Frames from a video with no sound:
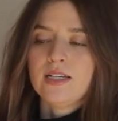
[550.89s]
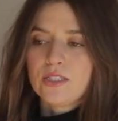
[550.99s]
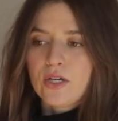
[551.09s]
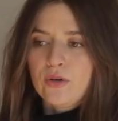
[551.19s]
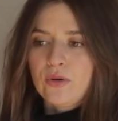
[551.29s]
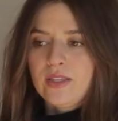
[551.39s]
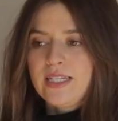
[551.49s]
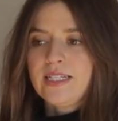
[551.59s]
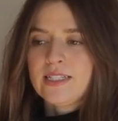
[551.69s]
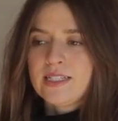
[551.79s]
So
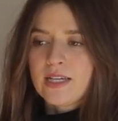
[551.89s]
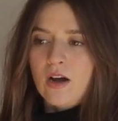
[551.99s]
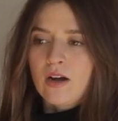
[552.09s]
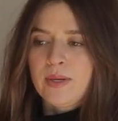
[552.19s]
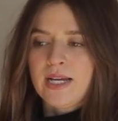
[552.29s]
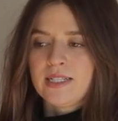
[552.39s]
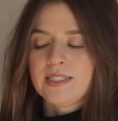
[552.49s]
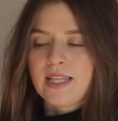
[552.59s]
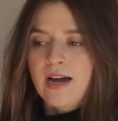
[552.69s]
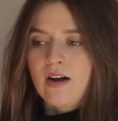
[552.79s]
these are
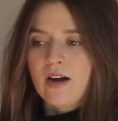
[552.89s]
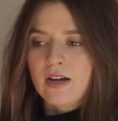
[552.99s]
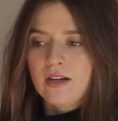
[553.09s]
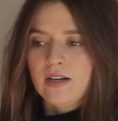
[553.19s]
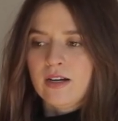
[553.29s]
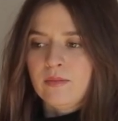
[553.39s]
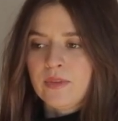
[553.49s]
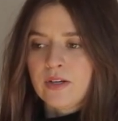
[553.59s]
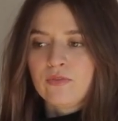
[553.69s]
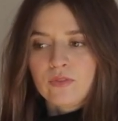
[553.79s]
pants that are, um,
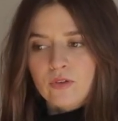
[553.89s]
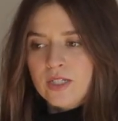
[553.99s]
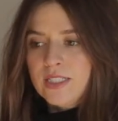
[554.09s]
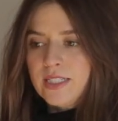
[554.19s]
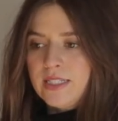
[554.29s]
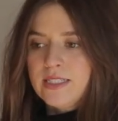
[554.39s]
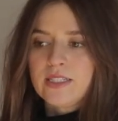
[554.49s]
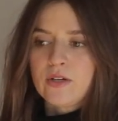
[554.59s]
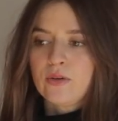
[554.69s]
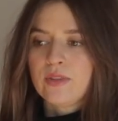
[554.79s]
they're Florences,
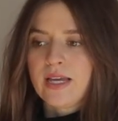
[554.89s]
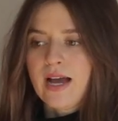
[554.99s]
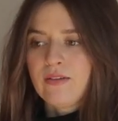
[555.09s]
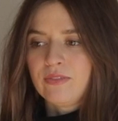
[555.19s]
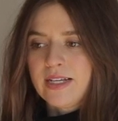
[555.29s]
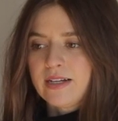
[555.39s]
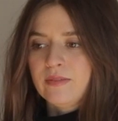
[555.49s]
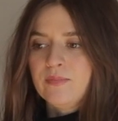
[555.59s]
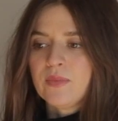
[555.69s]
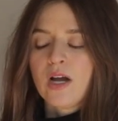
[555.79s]
so they have like
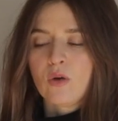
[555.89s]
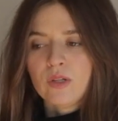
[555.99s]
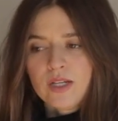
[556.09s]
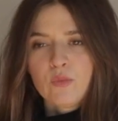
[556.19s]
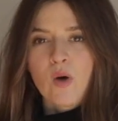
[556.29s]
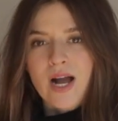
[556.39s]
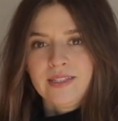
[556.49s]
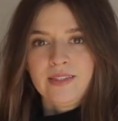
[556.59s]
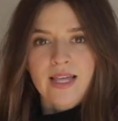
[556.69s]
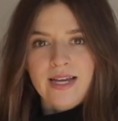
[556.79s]
a, a really
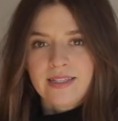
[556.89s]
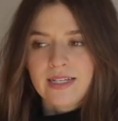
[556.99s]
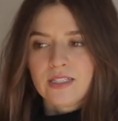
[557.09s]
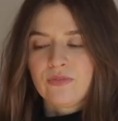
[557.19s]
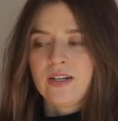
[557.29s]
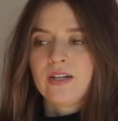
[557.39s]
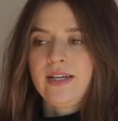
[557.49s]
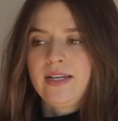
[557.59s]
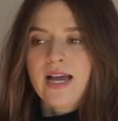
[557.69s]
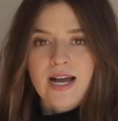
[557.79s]
wide leg that's
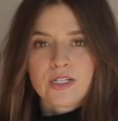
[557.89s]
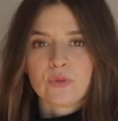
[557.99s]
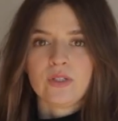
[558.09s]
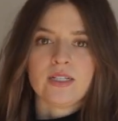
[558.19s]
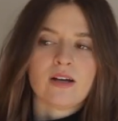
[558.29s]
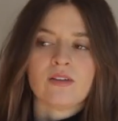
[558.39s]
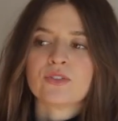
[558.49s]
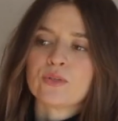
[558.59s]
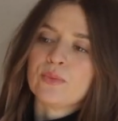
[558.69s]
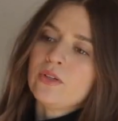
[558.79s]
very casual and
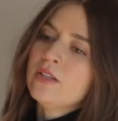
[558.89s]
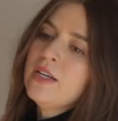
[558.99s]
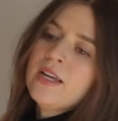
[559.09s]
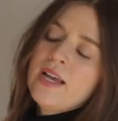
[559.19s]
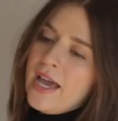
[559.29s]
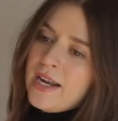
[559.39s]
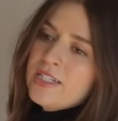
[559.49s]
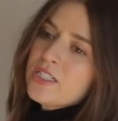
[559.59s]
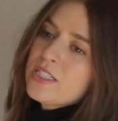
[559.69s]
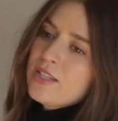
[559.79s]
comfortable. And
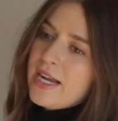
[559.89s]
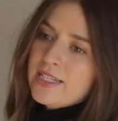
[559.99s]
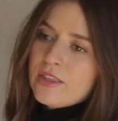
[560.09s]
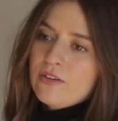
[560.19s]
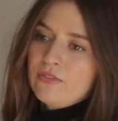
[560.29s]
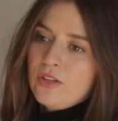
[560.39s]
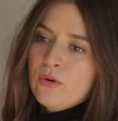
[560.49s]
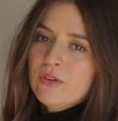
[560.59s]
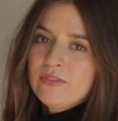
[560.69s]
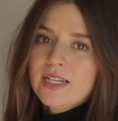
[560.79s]
I just liked the
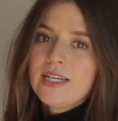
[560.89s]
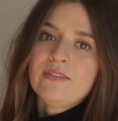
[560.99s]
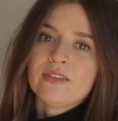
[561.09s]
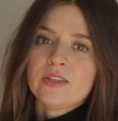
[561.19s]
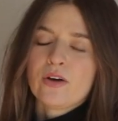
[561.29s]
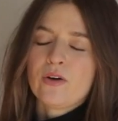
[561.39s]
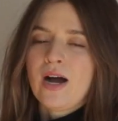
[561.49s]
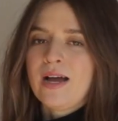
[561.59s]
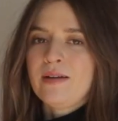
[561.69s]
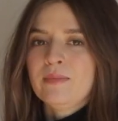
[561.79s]
flow of it, even though
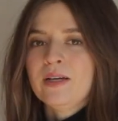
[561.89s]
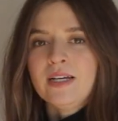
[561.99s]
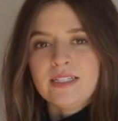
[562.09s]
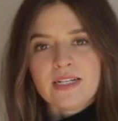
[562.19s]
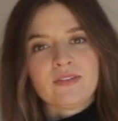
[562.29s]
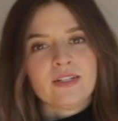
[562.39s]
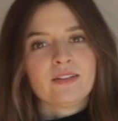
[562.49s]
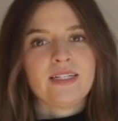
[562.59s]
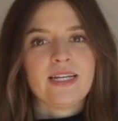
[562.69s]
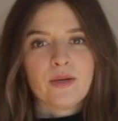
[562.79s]
I'm
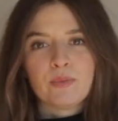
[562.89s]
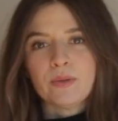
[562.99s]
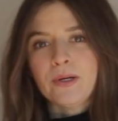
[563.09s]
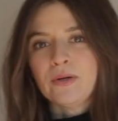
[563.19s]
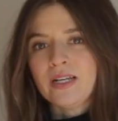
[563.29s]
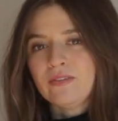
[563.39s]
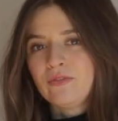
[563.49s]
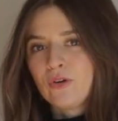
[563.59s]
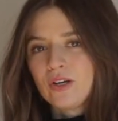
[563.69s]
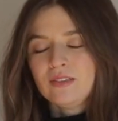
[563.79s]
definitely a proponent
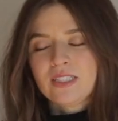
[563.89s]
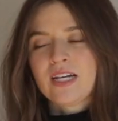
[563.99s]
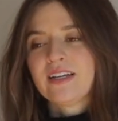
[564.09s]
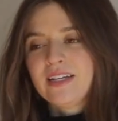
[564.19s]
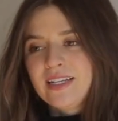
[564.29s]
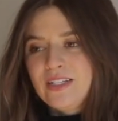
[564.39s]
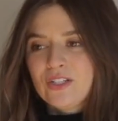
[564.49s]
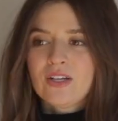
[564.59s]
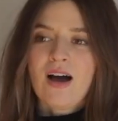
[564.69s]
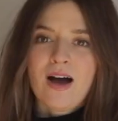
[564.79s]
for tucking in
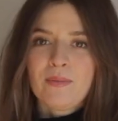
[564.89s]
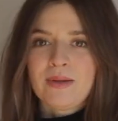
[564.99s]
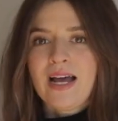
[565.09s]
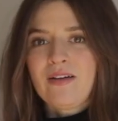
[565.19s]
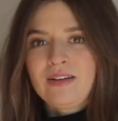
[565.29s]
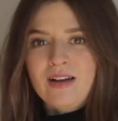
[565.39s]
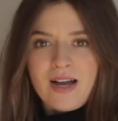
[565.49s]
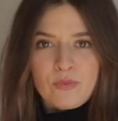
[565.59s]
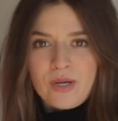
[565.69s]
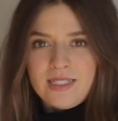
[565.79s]
your top and having
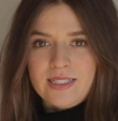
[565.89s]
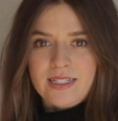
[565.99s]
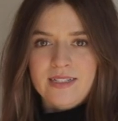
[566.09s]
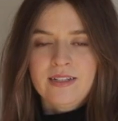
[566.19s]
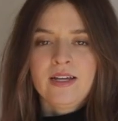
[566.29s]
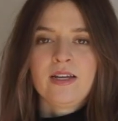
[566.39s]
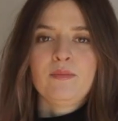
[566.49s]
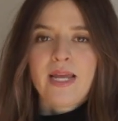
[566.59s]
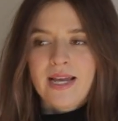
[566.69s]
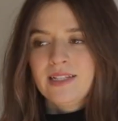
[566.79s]
high-waisted
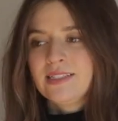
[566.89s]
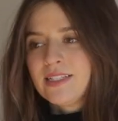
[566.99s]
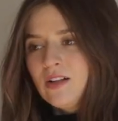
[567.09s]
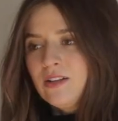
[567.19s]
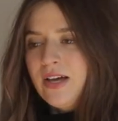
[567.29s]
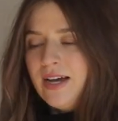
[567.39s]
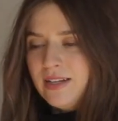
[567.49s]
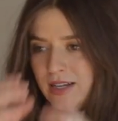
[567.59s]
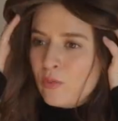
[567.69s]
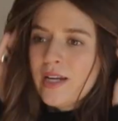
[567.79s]
pants and all of
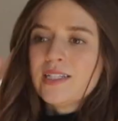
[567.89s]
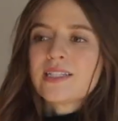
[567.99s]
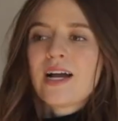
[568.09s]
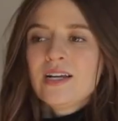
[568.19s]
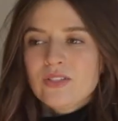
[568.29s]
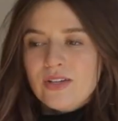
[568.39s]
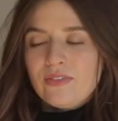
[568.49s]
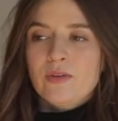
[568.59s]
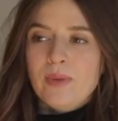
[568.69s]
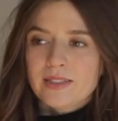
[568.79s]
that. What's kind of
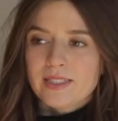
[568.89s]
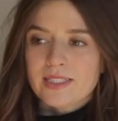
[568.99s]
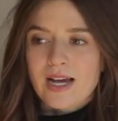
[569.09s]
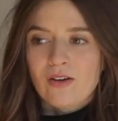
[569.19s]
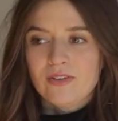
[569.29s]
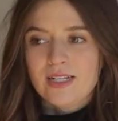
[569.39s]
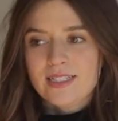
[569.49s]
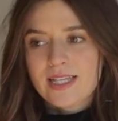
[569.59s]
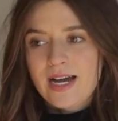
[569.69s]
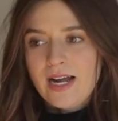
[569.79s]
different about this outfit
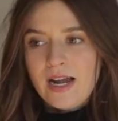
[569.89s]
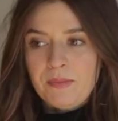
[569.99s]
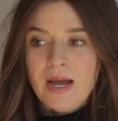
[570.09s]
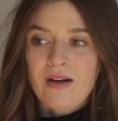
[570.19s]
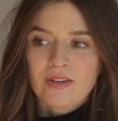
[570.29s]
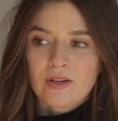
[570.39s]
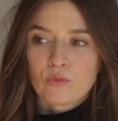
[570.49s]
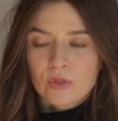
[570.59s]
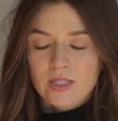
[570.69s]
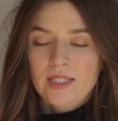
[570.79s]
is that I'm having a
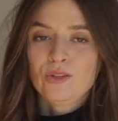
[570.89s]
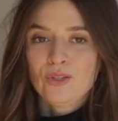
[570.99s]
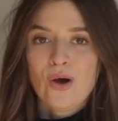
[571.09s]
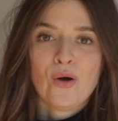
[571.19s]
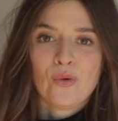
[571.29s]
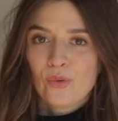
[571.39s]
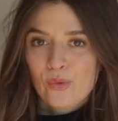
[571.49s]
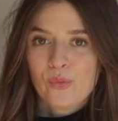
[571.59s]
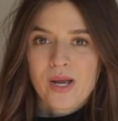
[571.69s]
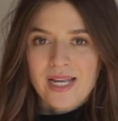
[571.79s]
really low
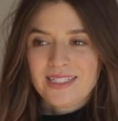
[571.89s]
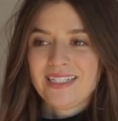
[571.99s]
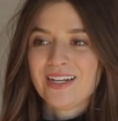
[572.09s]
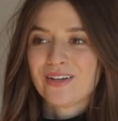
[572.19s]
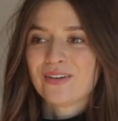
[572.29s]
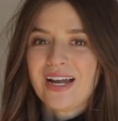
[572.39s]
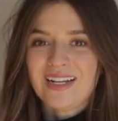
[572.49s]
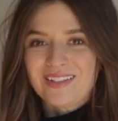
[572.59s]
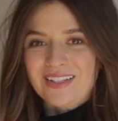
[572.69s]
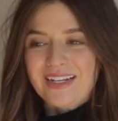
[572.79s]
waist here,
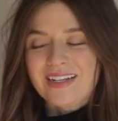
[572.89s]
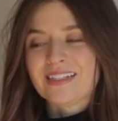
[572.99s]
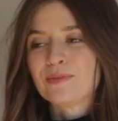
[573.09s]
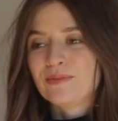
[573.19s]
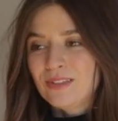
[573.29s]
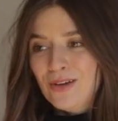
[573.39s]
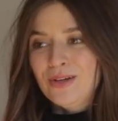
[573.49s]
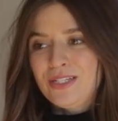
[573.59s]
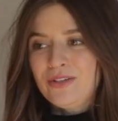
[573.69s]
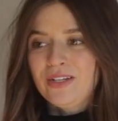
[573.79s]
right? And like as low
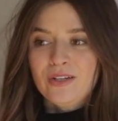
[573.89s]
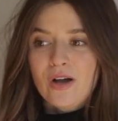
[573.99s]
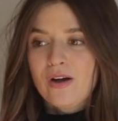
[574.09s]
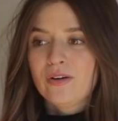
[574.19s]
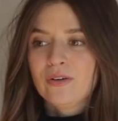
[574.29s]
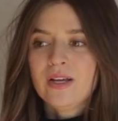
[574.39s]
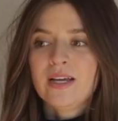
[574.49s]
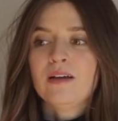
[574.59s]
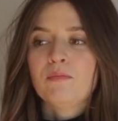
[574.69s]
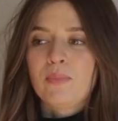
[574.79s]
as you can go.
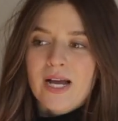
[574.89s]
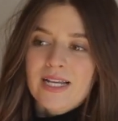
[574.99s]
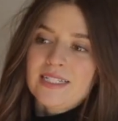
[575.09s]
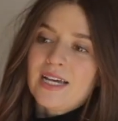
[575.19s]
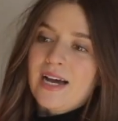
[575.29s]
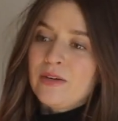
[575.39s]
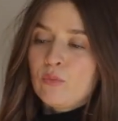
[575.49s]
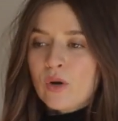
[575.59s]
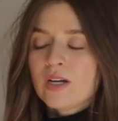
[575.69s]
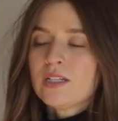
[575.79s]
But
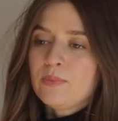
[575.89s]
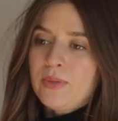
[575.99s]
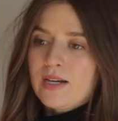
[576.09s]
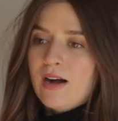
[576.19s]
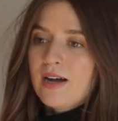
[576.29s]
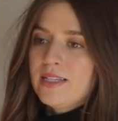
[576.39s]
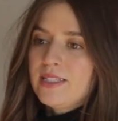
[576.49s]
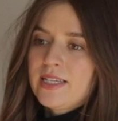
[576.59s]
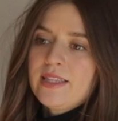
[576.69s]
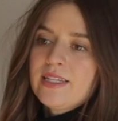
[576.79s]
it works
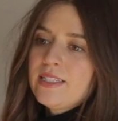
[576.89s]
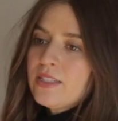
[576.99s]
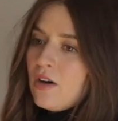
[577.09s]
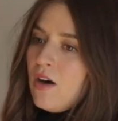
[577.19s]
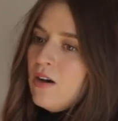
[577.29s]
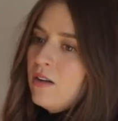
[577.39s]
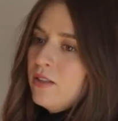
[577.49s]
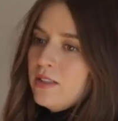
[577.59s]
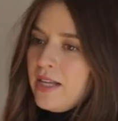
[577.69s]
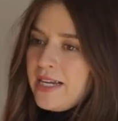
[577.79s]
because this is
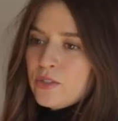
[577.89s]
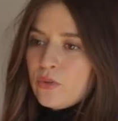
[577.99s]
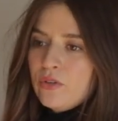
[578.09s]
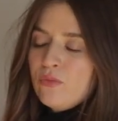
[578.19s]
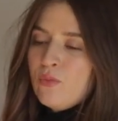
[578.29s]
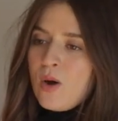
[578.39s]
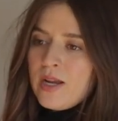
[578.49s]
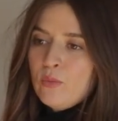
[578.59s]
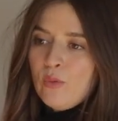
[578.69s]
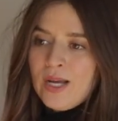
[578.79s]
all like sort of
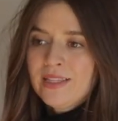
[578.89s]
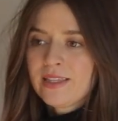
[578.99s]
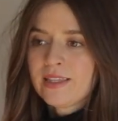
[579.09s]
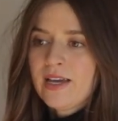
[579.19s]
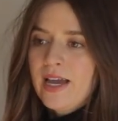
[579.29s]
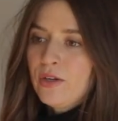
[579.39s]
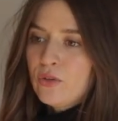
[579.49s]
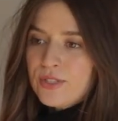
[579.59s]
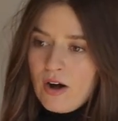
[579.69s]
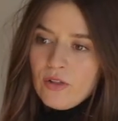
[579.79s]
one width and it
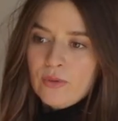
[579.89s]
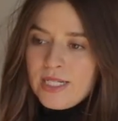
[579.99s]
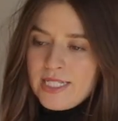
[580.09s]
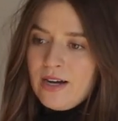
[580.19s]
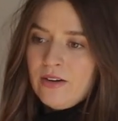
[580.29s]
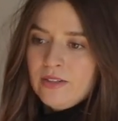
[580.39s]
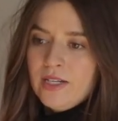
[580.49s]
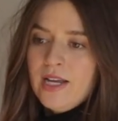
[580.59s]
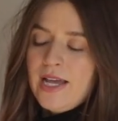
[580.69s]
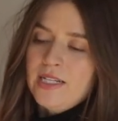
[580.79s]
goes all the way
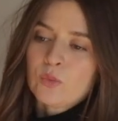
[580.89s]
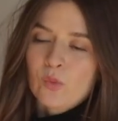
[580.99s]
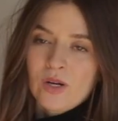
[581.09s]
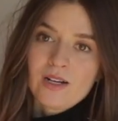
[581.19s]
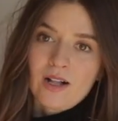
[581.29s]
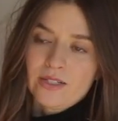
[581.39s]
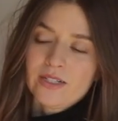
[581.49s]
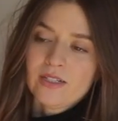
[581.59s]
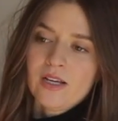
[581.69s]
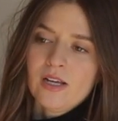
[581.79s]
down and is one
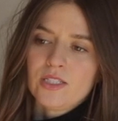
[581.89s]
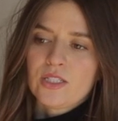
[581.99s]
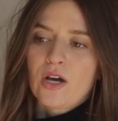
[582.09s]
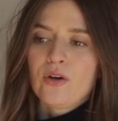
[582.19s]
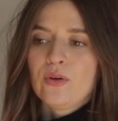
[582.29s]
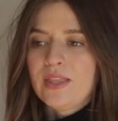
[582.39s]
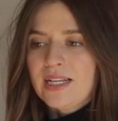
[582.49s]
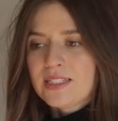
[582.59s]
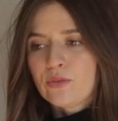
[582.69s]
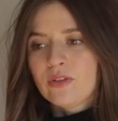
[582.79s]
color. So
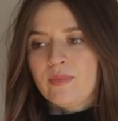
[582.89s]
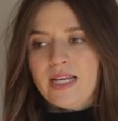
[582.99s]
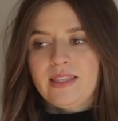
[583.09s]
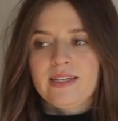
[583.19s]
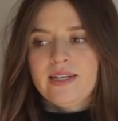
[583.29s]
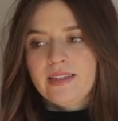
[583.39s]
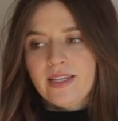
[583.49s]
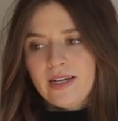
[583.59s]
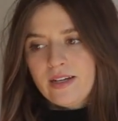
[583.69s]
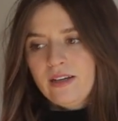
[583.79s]
that's sort of my thinking
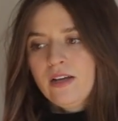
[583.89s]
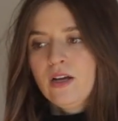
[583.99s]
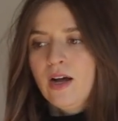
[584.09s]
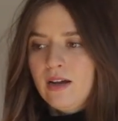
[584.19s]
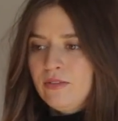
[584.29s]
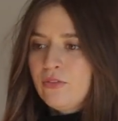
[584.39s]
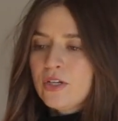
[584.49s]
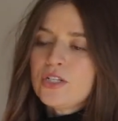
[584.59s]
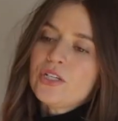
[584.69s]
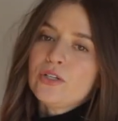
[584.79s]
there. Uh,
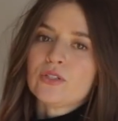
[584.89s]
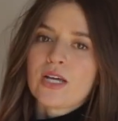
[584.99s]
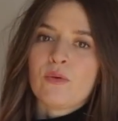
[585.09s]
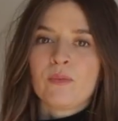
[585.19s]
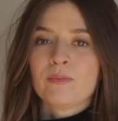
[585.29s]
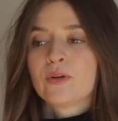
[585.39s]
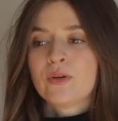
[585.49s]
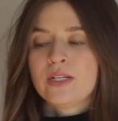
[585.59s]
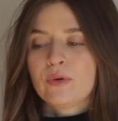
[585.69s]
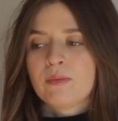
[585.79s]
for shoes, I'm
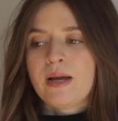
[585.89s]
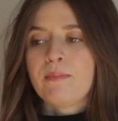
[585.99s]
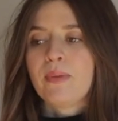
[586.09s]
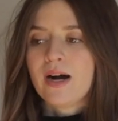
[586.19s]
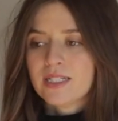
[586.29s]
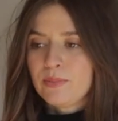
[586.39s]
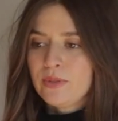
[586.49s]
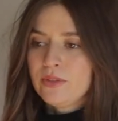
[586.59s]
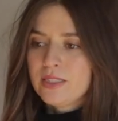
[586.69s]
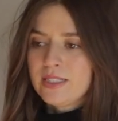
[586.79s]
going to wear my Boss
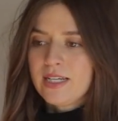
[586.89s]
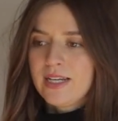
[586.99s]
boots